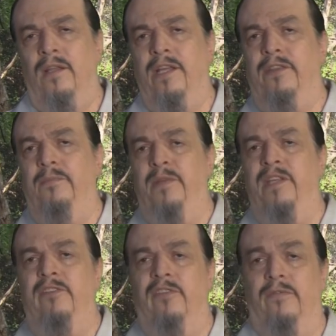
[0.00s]
Like the
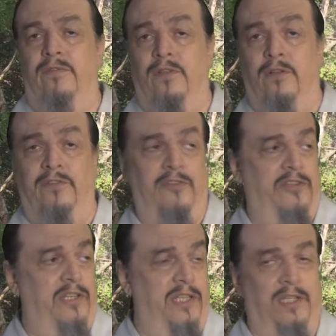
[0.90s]
bees that have evolved to
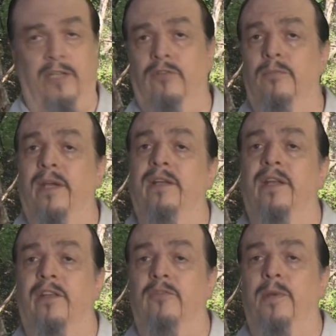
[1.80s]
see the
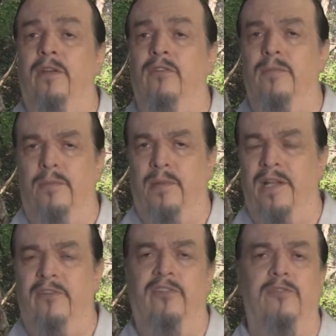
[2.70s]
electromagnetic spectrum that
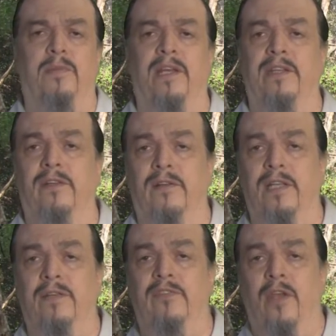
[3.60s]
plants display in their
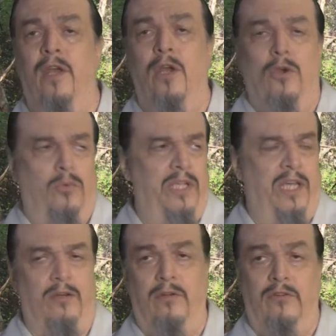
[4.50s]
leaves, we
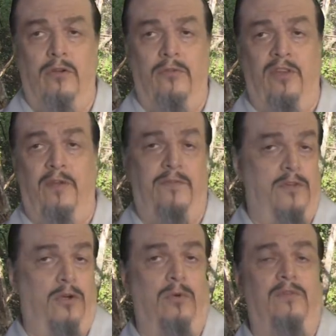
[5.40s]
heterotrophs
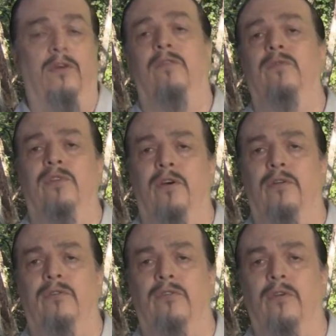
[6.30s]
have co-evolved with
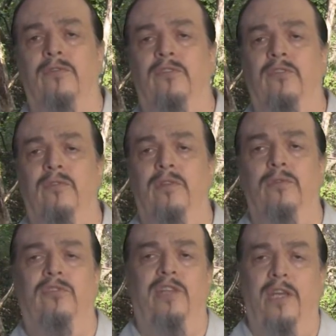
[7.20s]
autotrophs to
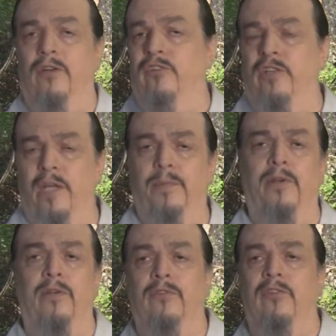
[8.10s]
use the energy they
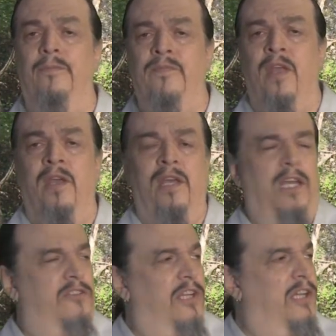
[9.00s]
produce.
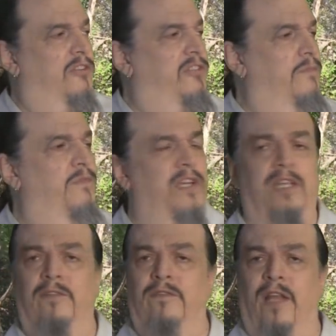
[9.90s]
It's like a
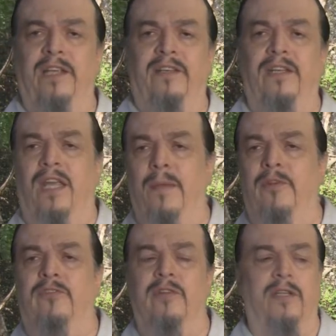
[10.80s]
symphony of light and
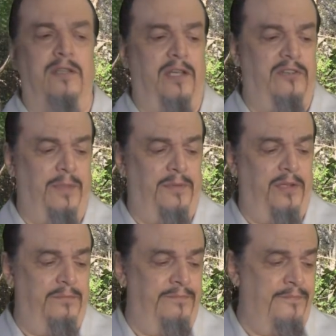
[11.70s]
chemistry, except
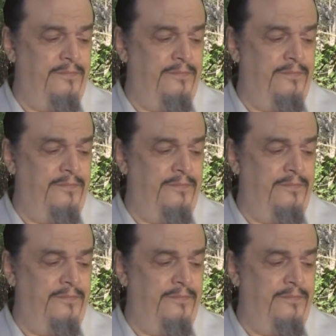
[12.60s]
that